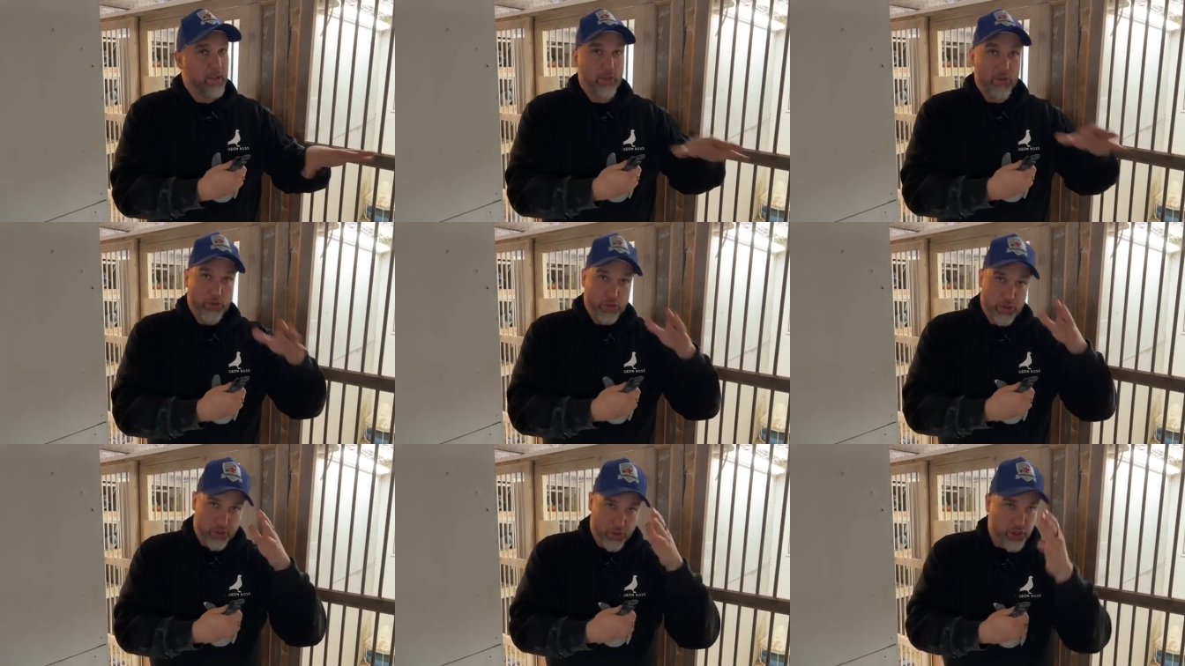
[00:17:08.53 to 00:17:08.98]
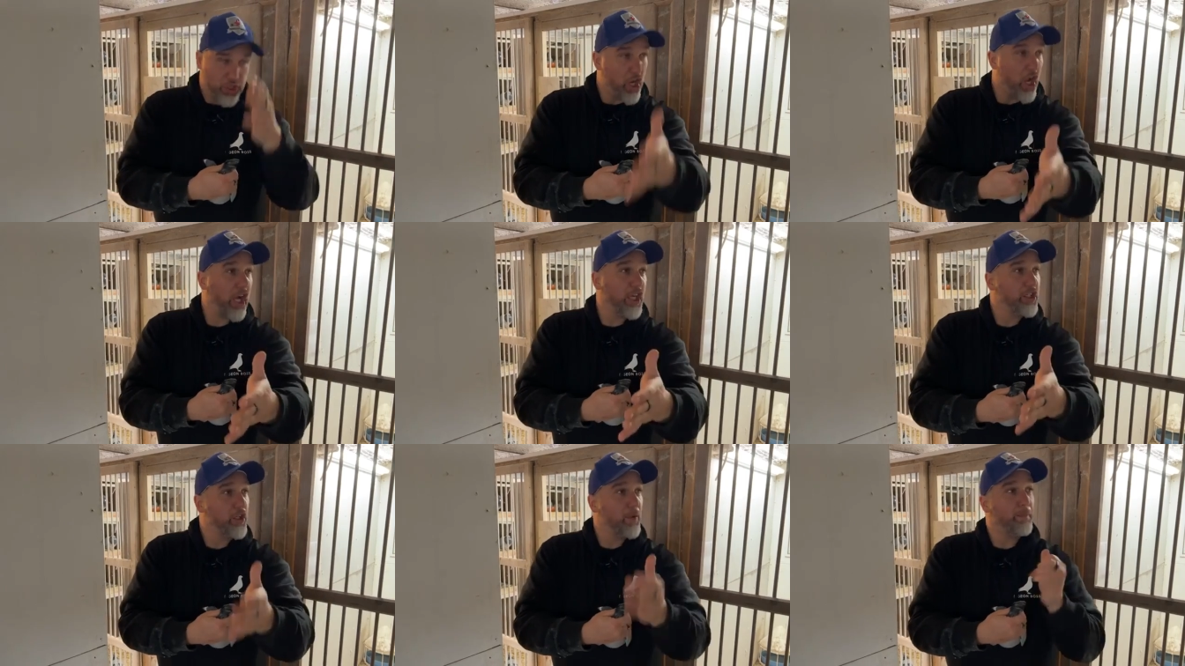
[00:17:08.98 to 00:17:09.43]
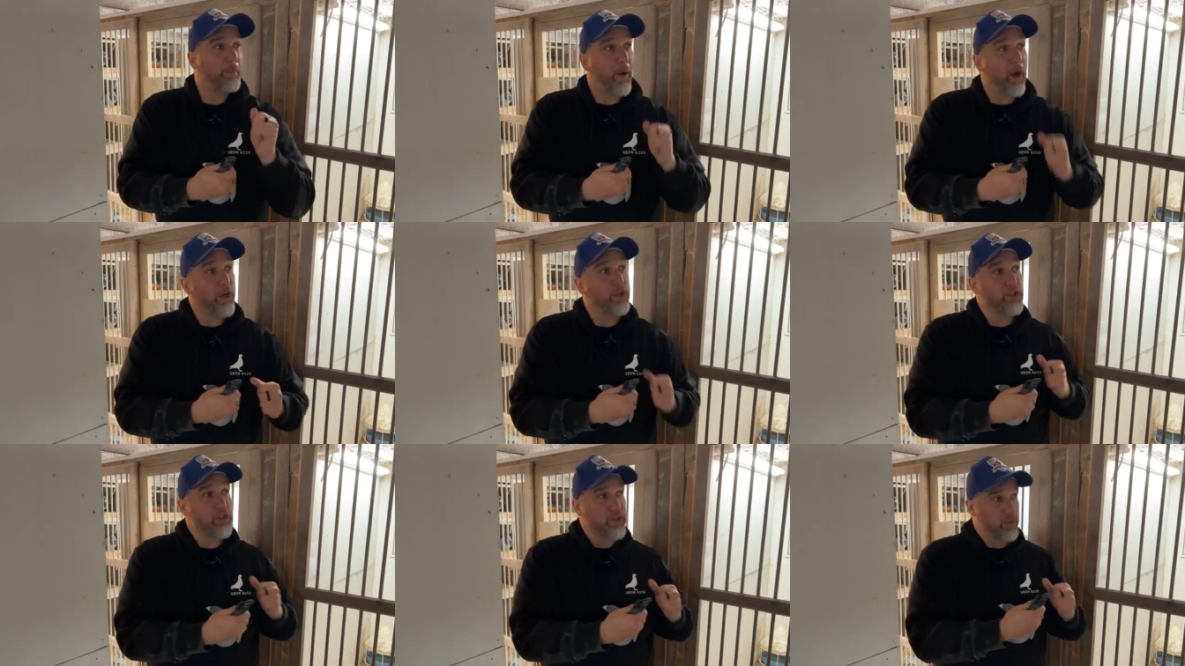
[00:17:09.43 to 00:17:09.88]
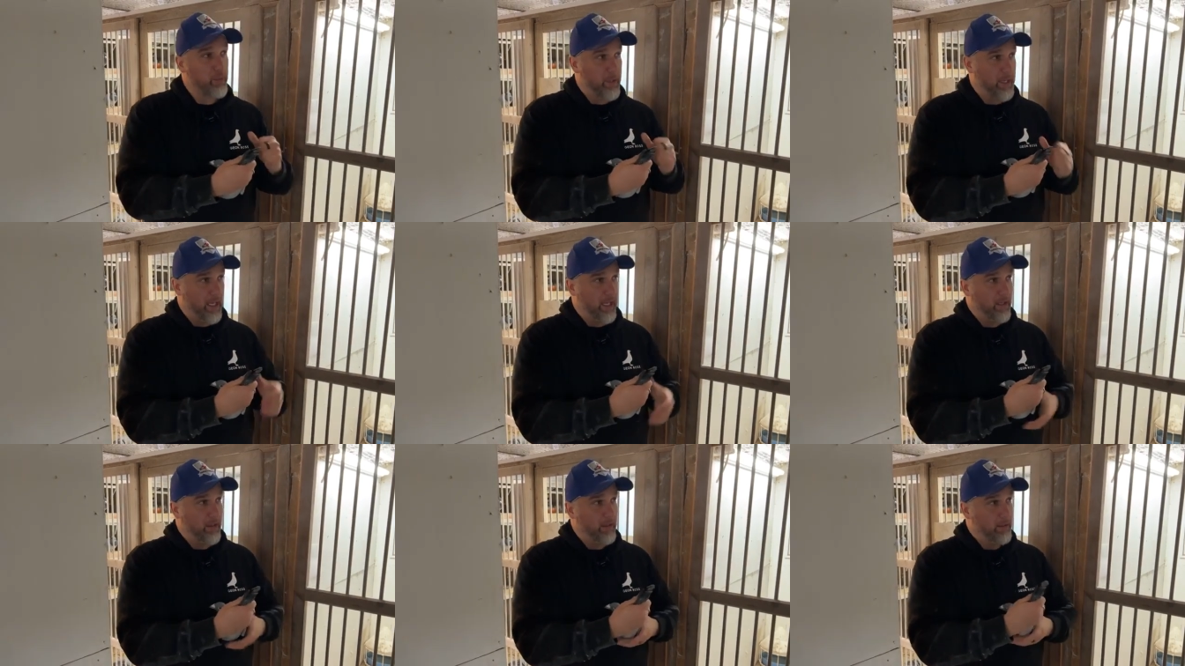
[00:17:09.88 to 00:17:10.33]
Yeah. John, your partner's
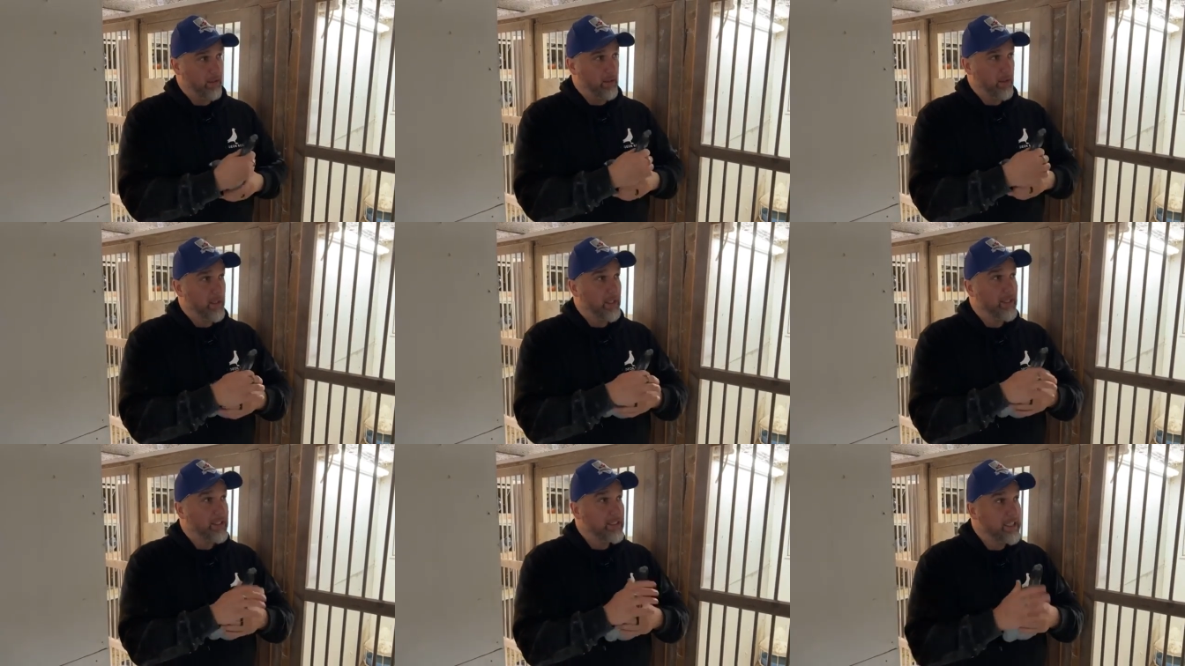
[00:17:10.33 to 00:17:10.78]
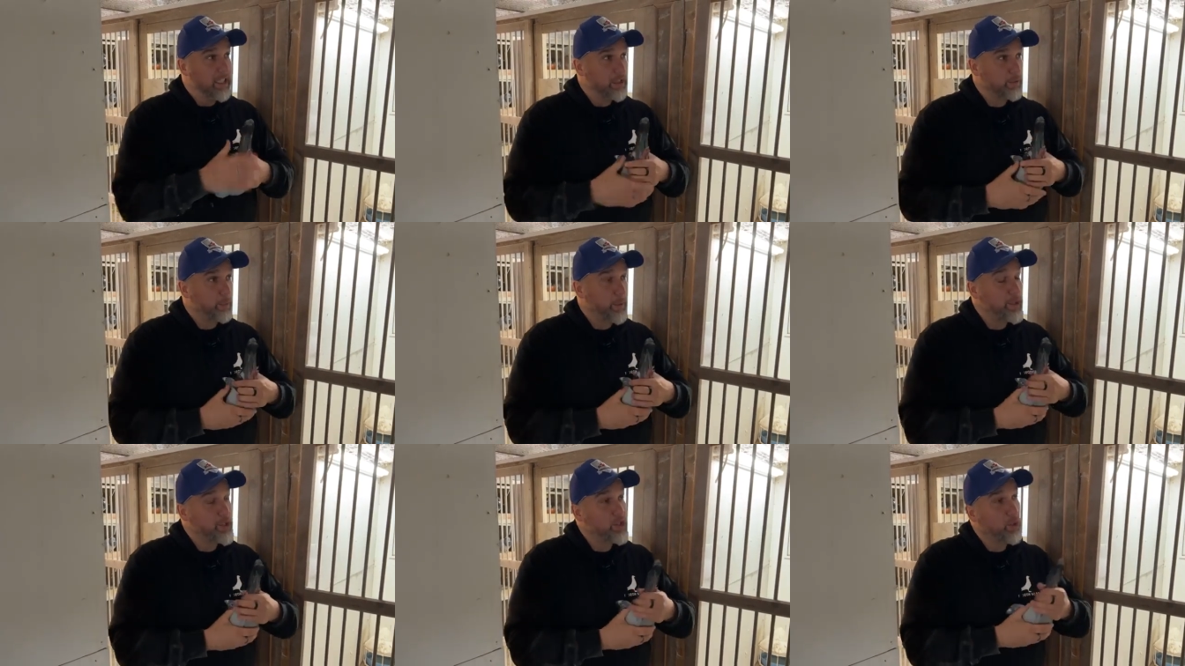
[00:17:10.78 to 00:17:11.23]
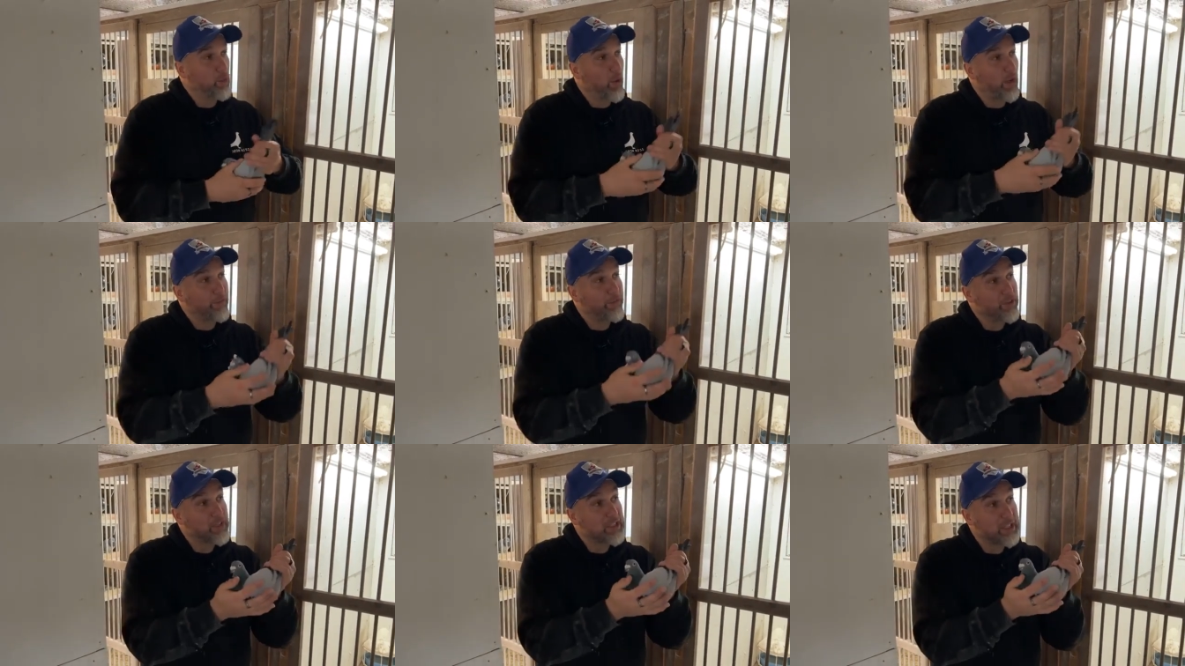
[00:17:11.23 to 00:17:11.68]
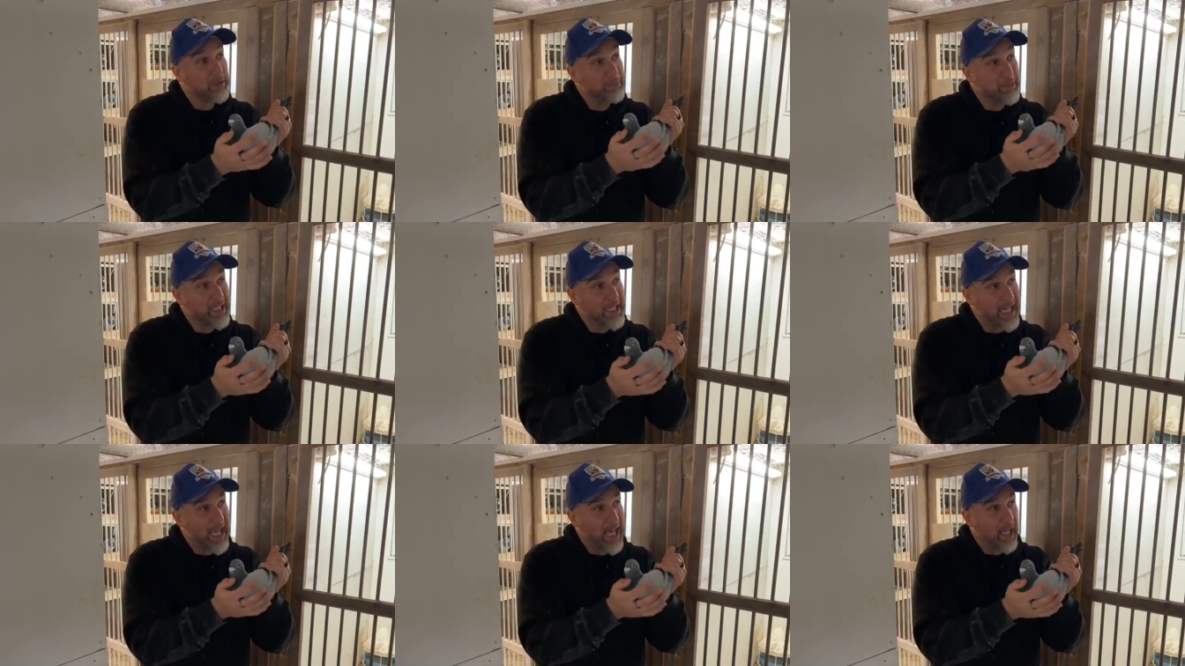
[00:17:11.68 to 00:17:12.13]
winning. This pigeon won for
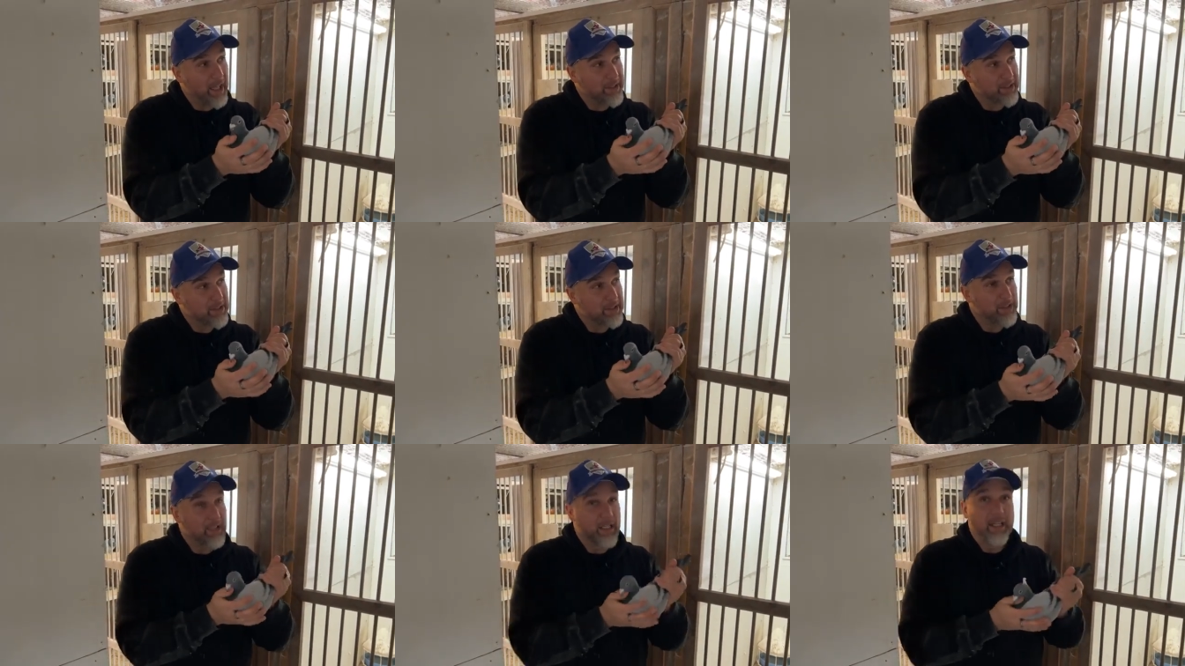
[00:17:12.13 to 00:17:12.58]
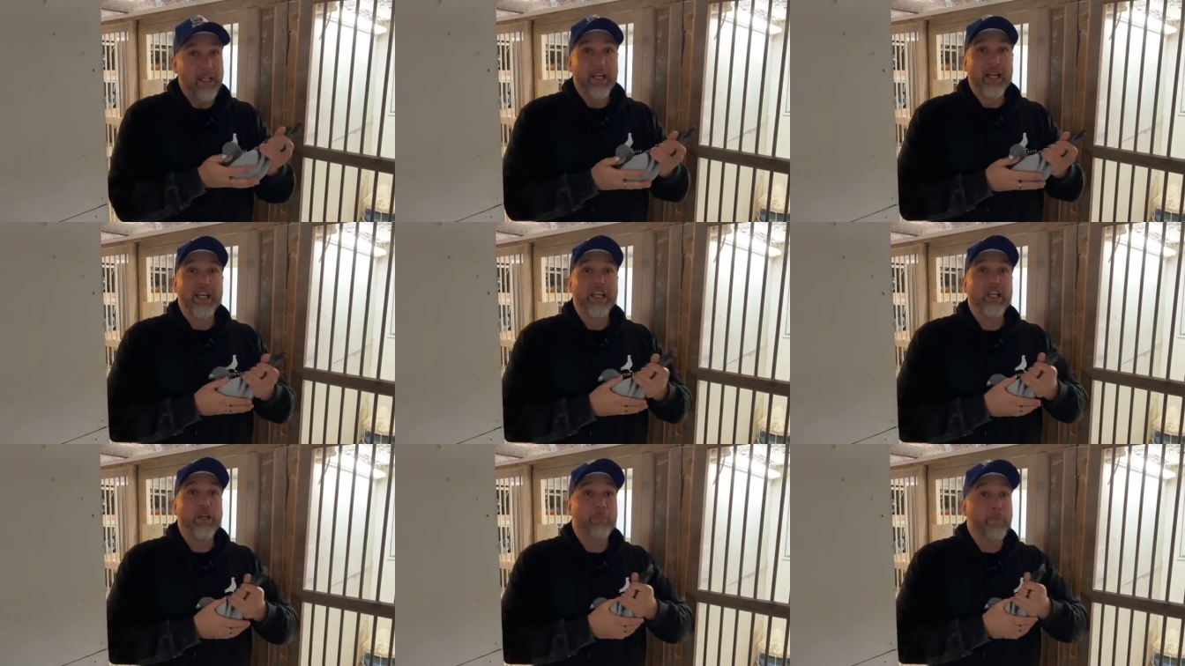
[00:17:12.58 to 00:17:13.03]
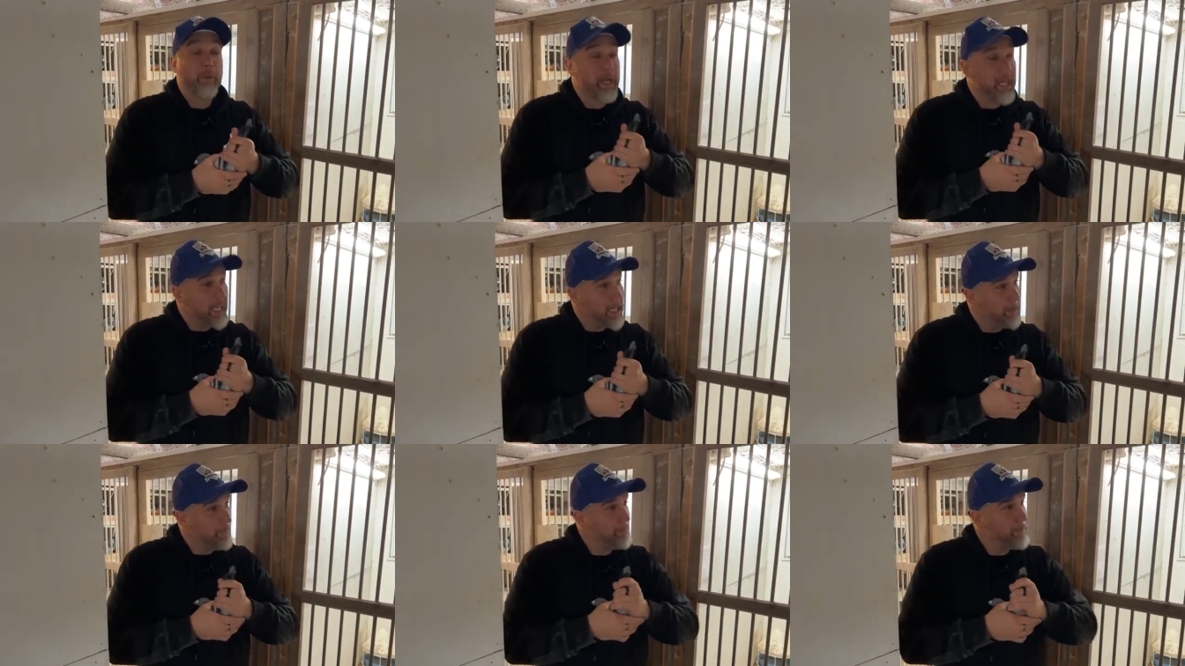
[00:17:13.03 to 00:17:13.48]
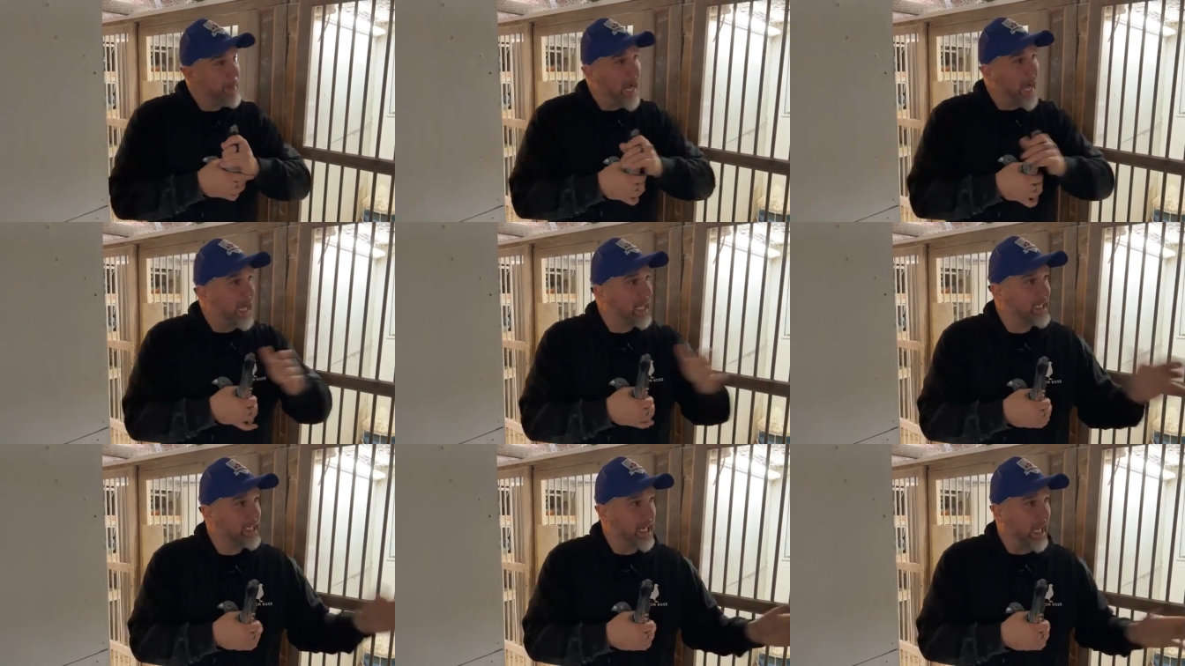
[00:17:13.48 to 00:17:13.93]
somebody else. Yeah. You're bringing it
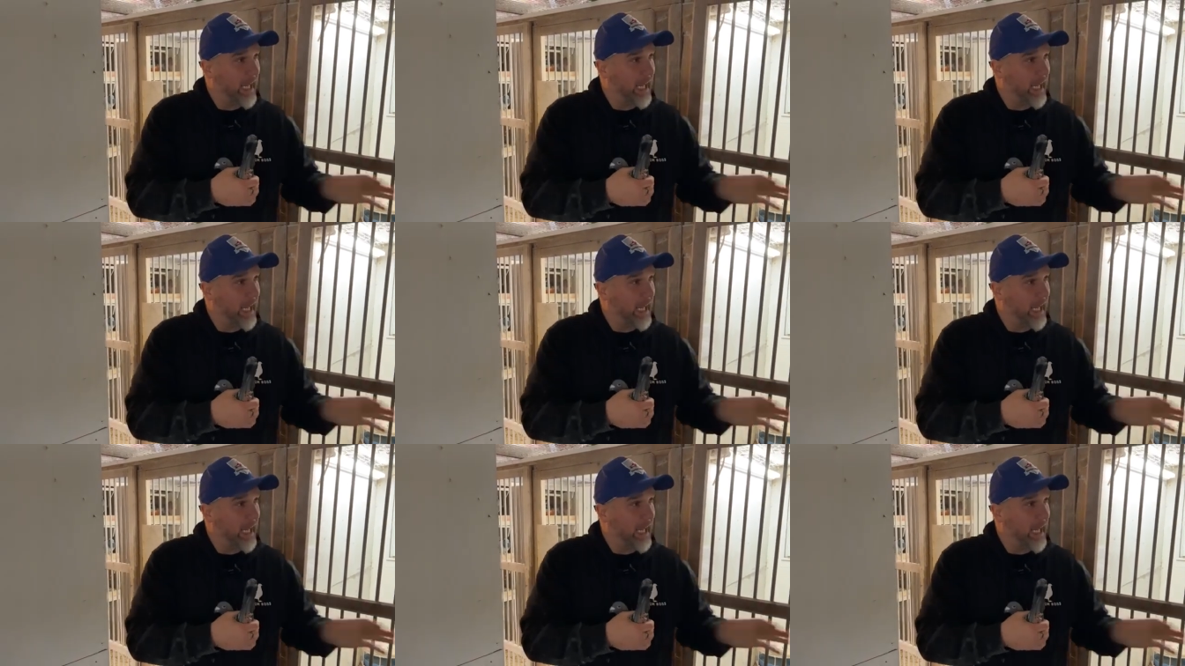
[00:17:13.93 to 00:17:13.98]
back